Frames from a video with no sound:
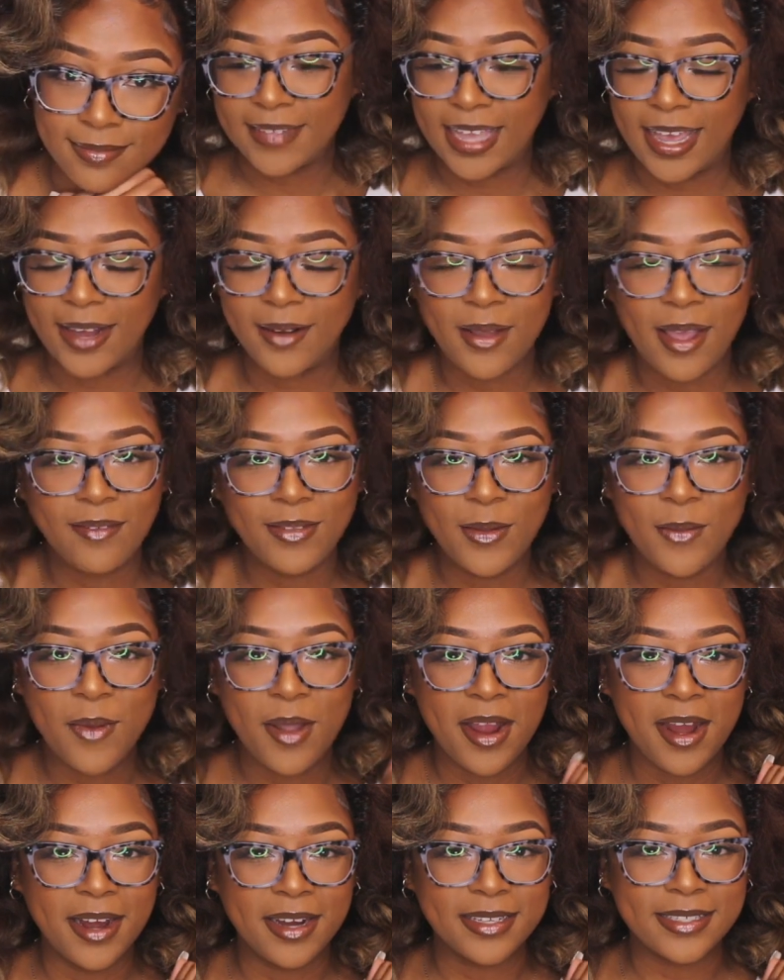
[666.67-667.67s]
I don't have the
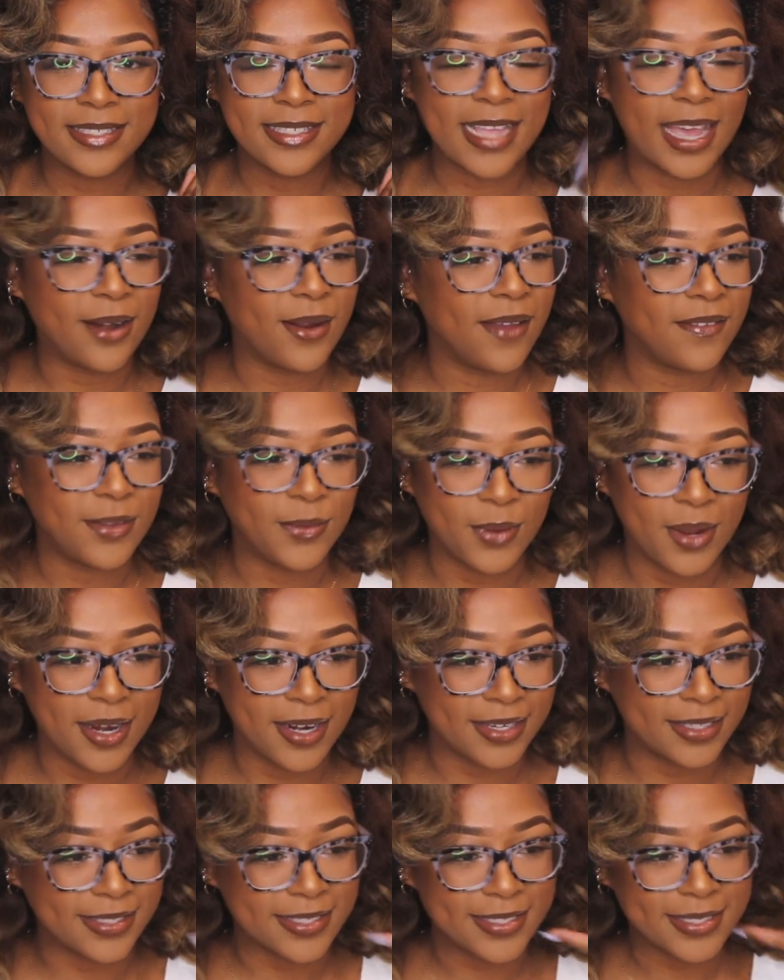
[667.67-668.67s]
words. I don't have the
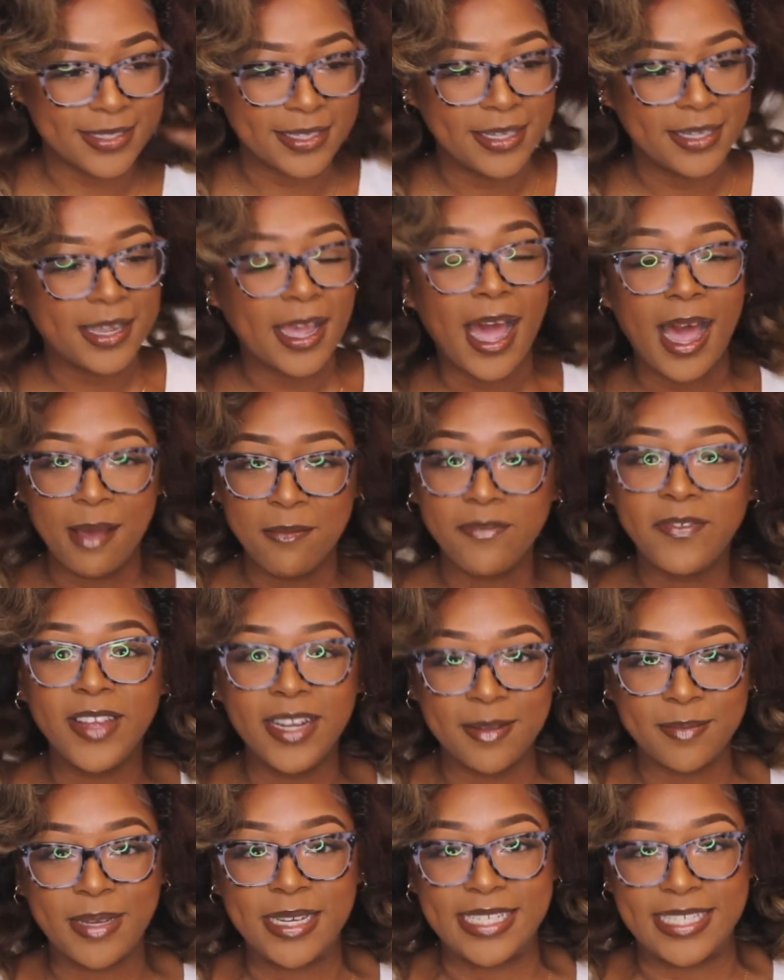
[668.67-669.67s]
words. I'm
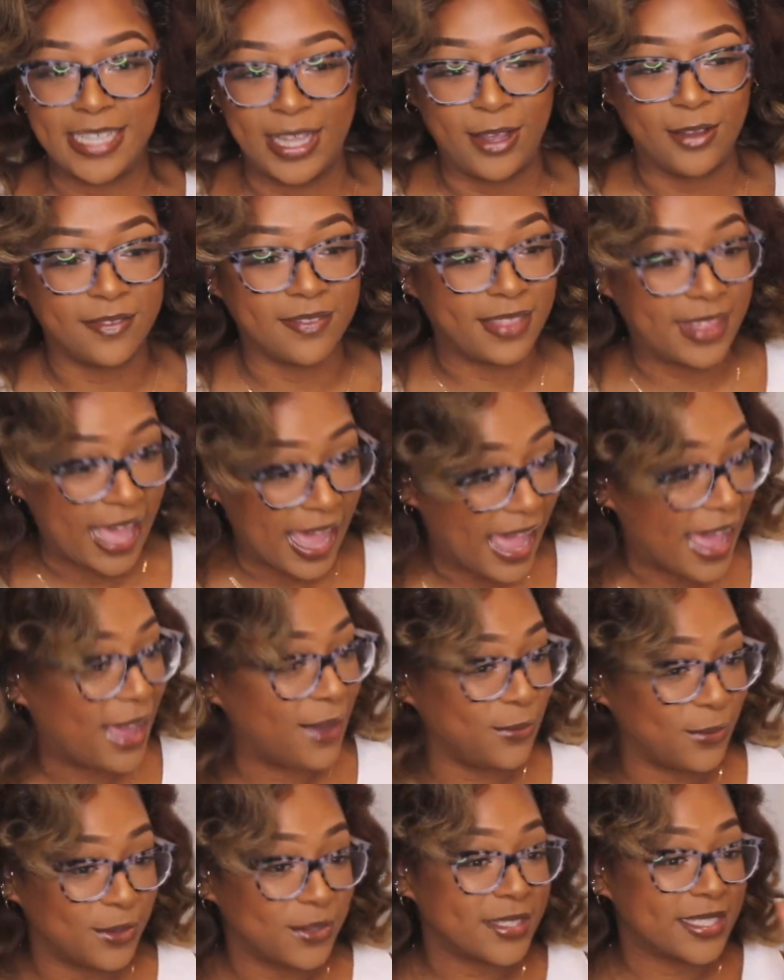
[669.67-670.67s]
feeling myself. That
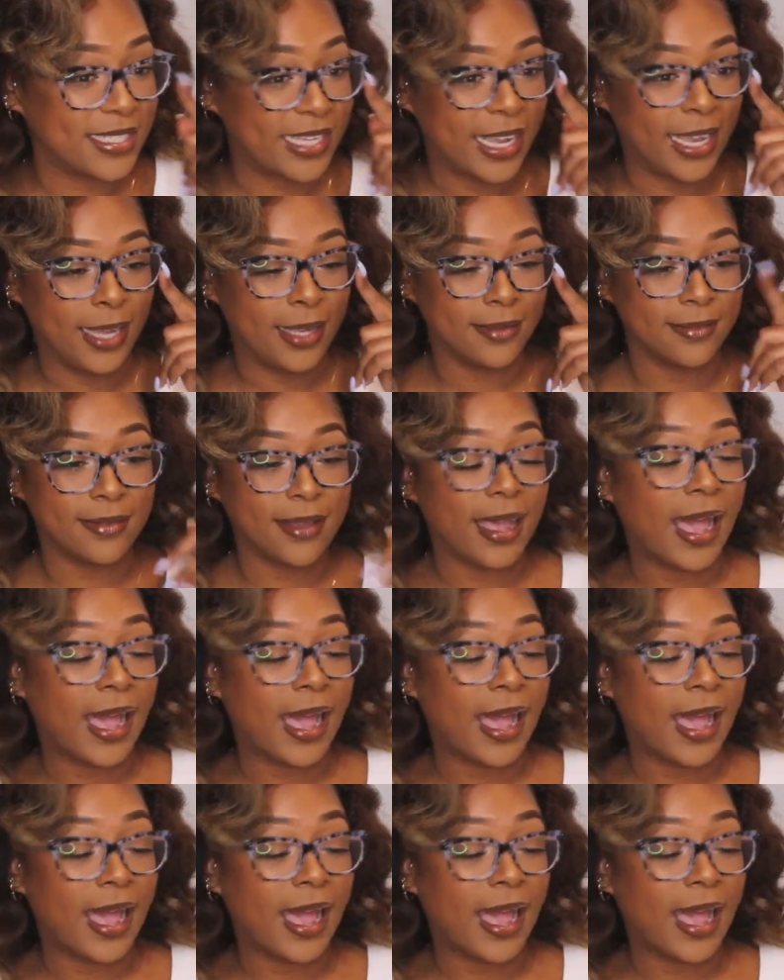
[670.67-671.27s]
I will say.